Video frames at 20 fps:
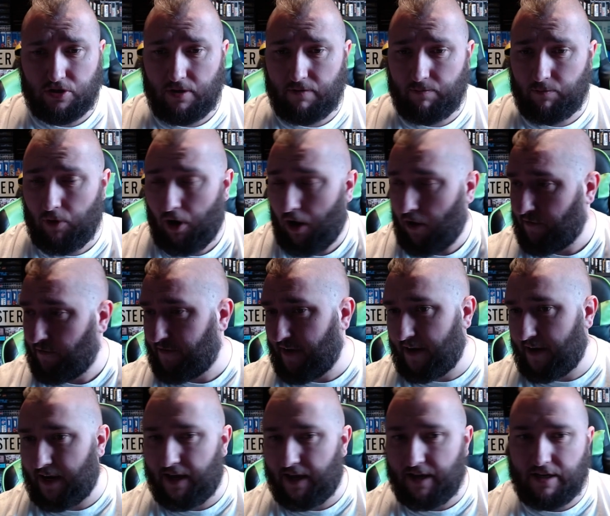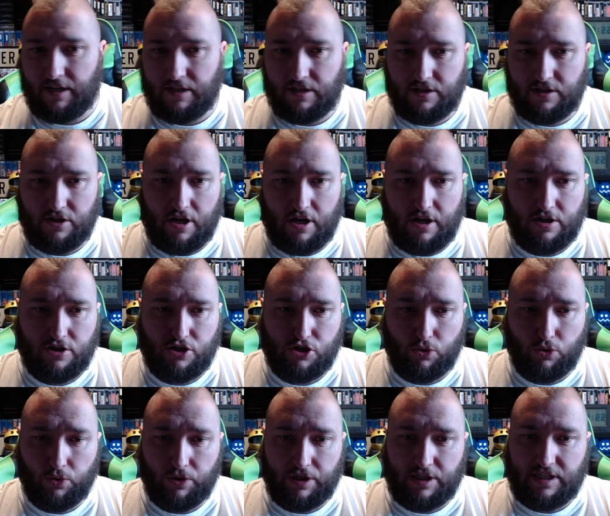what I've found out is
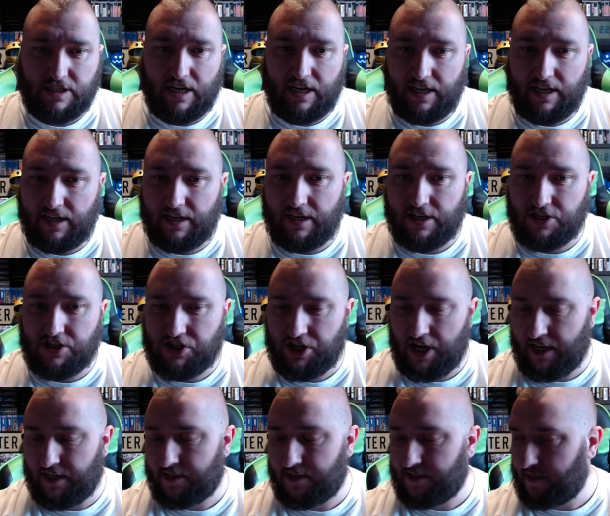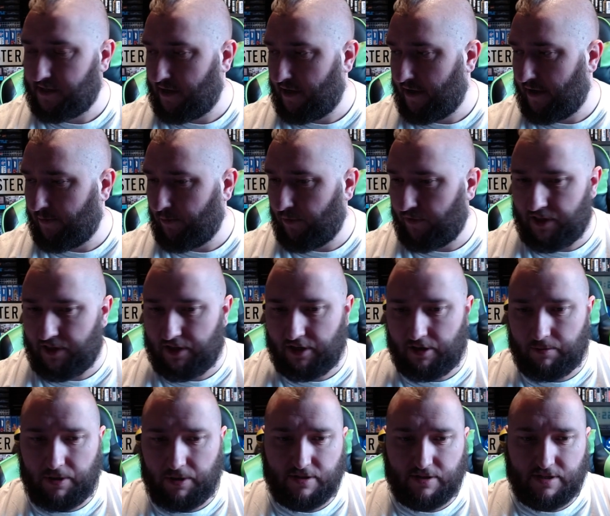Shaun is clearly a gent within the
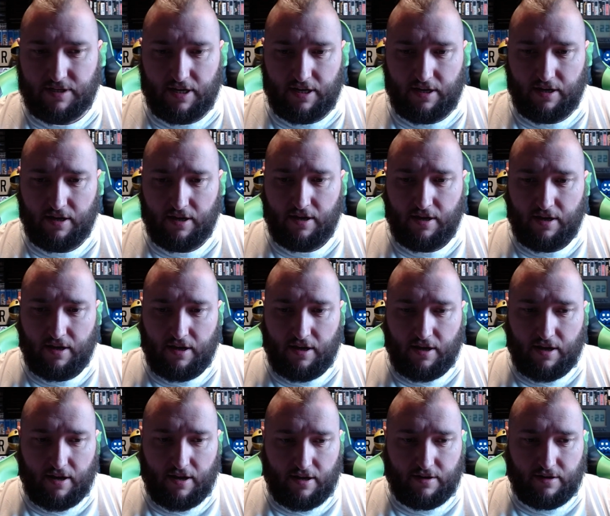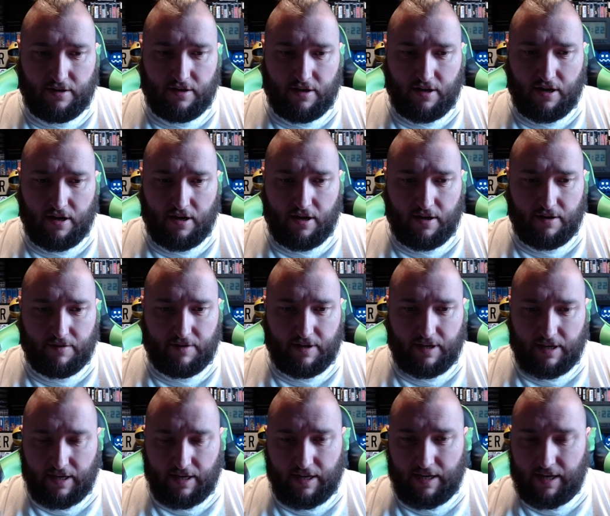community. And
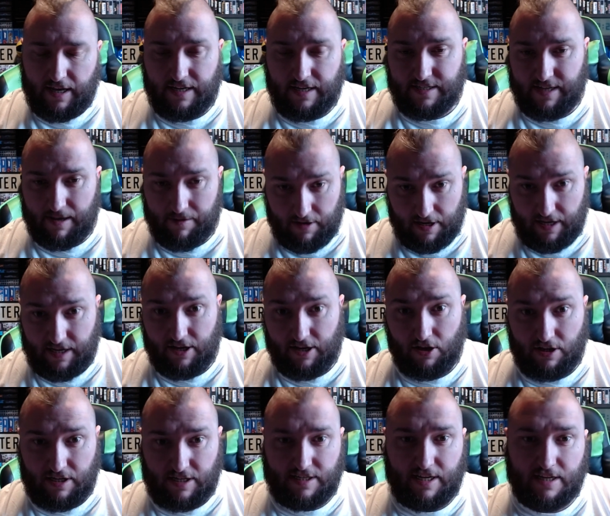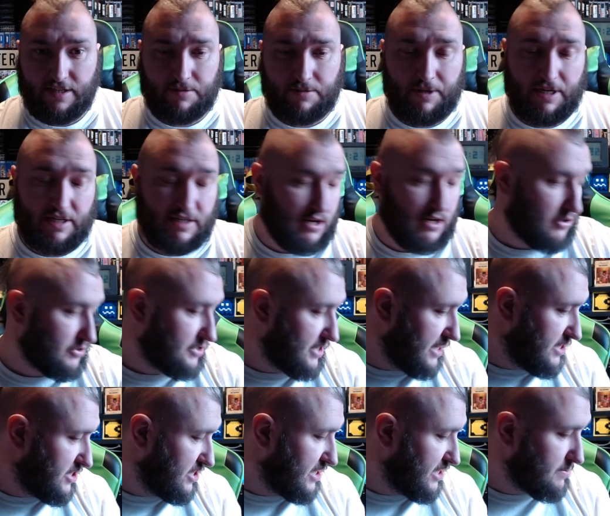he said to me, he said, I'll
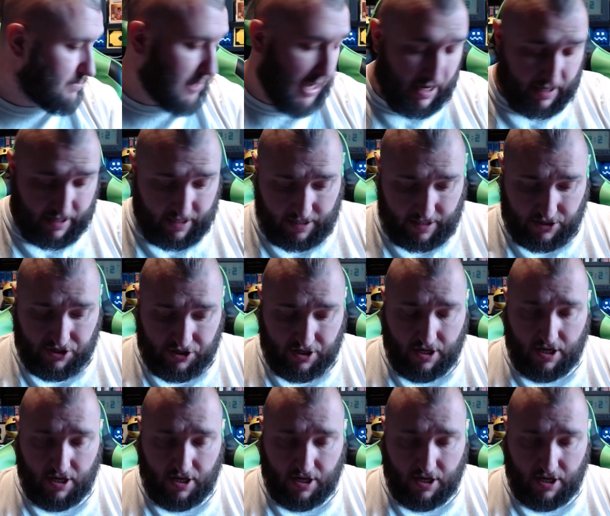send you this package